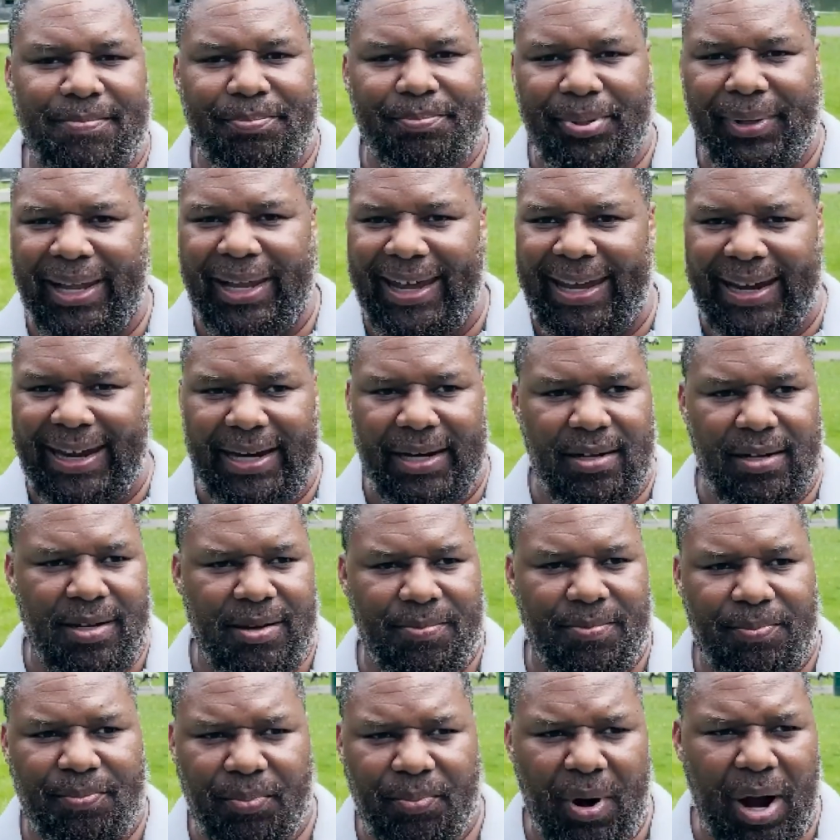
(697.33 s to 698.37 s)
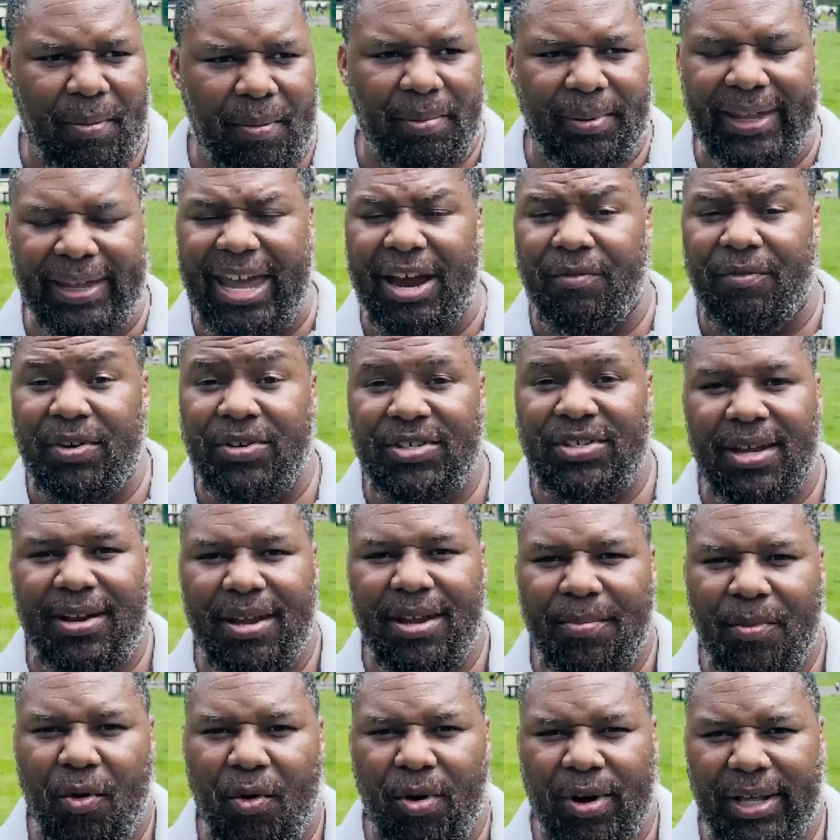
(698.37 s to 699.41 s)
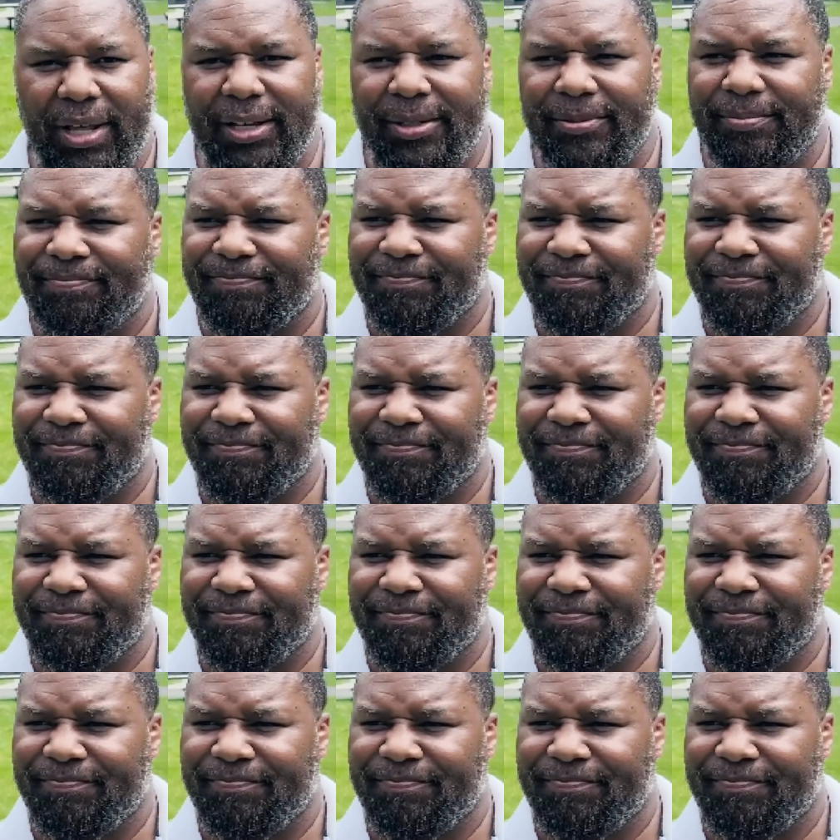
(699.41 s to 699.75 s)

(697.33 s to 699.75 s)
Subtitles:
played probably every Sunday morning.